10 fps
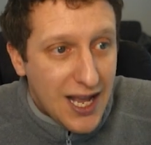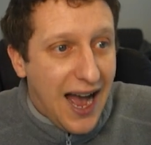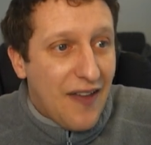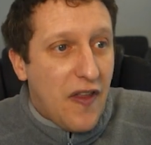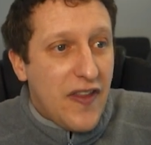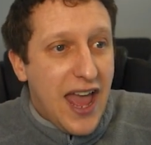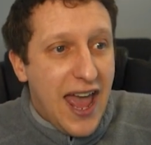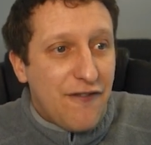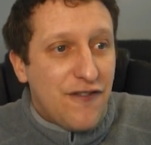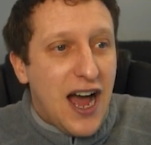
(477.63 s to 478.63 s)
And then the
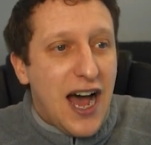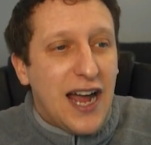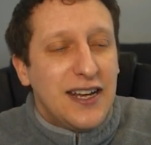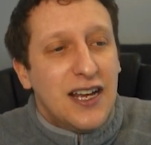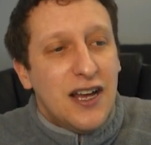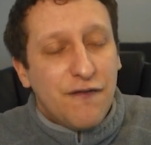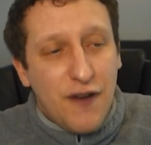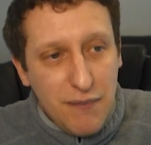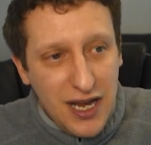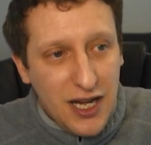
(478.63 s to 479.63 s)
F9,
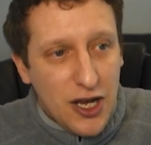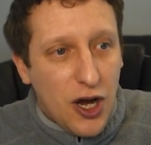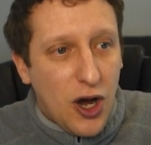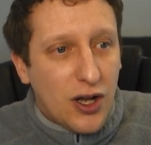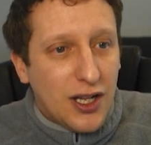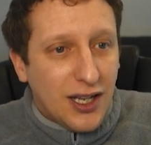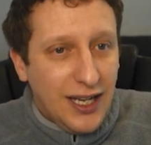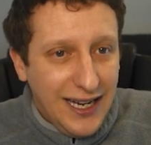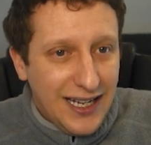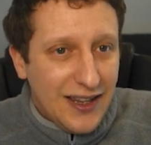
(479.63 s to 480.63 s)
Firmino leading the